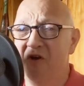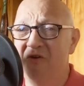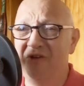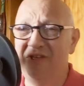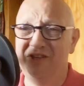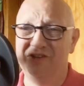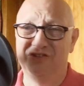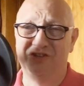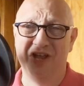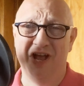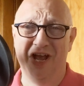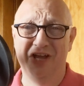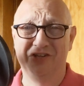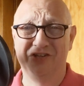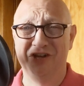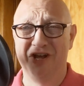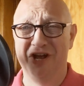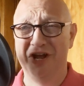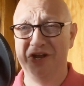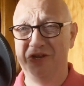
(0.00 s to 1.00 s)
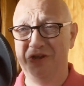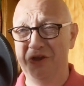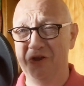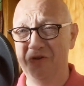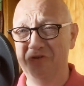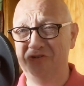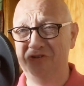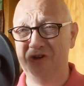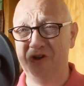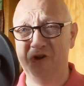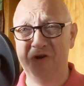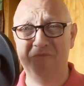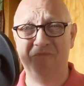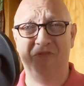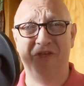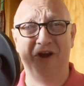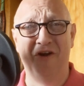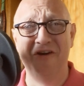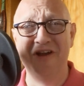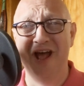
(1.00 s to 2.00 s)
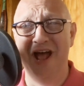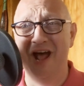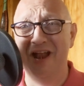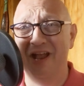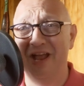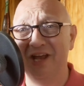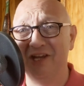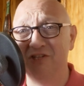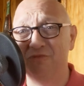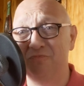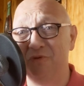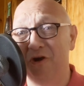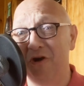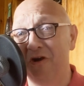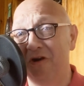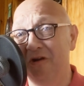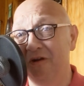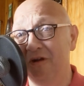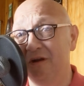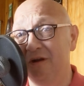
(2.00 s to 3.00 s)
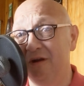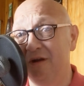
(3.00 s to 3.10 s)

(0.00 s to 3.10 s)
YouTube, they're not expert.